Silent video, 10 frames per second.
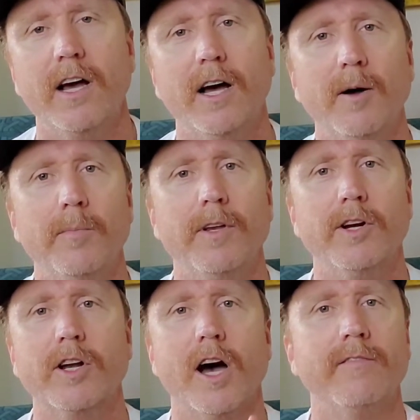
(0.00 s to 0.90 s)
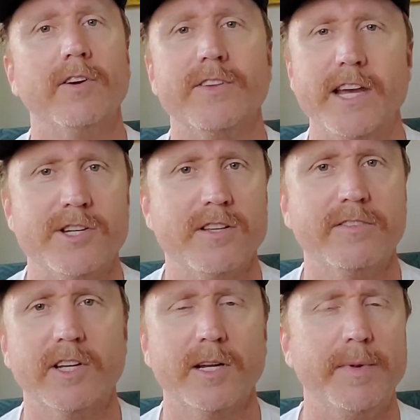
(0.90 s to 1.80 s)
your
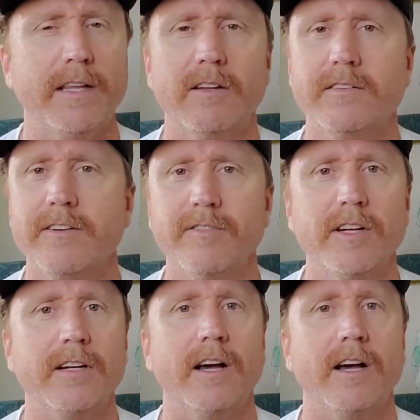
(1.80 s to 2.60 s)
conversations are going to be a little different.